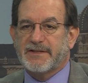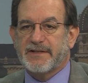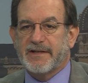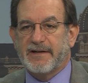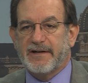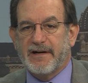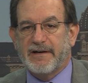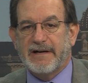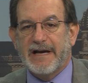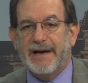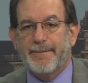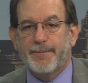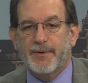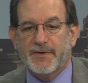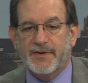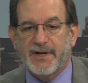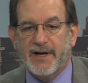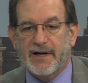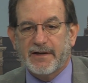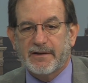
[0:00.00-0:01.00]
that are not
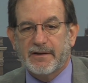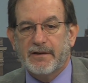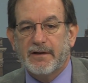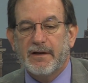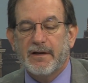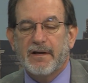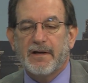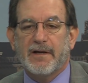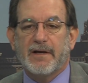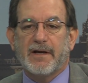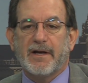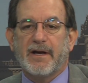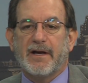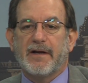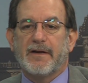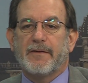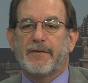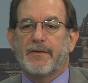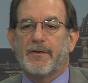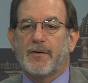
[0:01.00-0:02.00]
protected
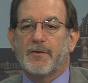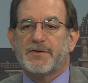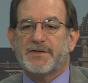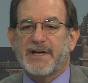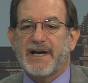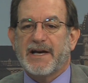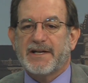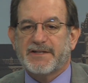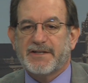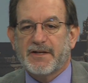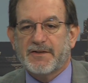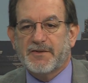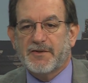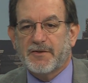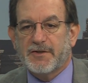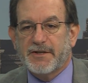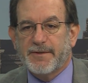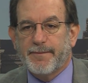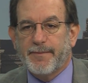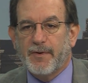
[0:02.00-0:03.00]
and those assets
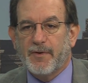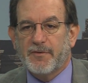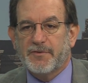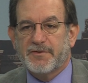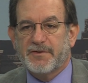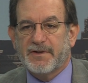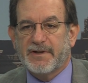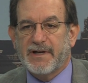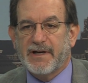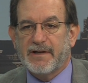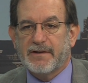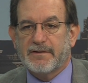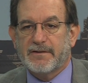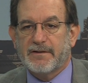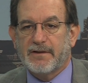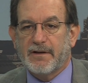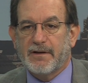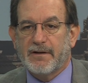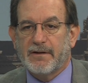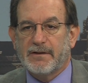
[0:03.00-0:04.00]
are supposed to get
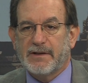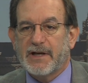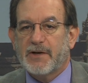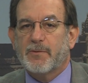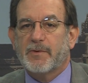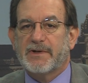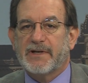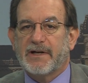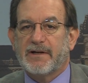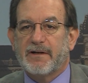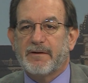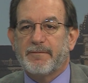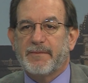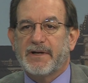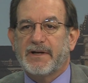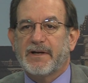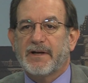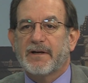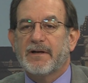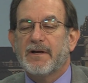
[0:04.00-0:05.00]
uh, liquidated,
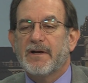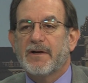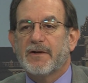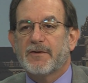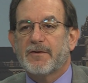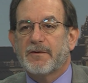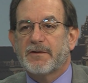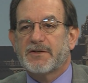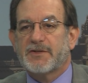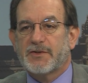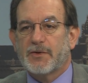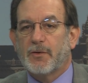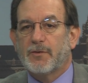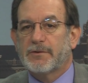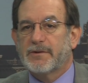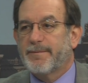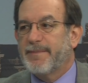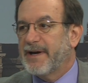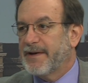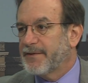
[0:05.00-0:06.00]
meaning
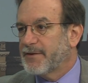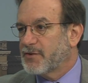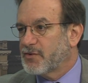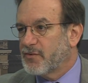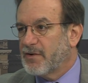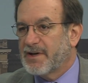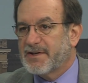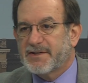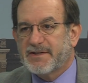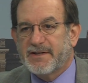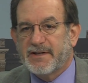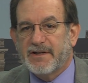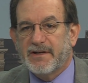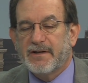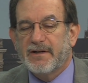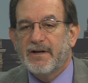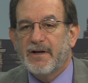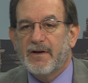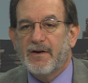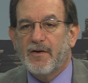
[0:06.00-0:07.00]
sold by the
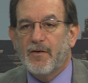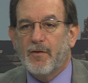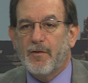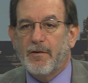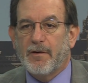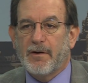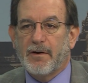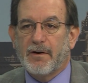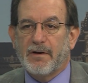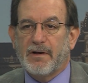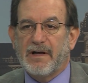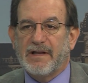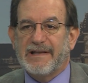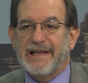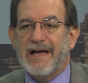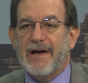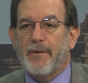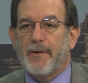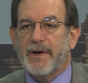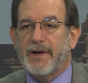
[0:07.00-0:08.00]
trustee or
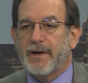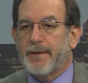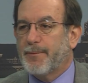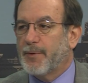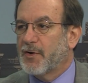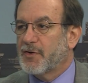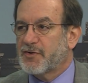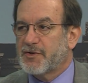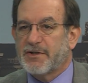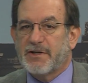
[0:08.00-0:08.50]
allowing a person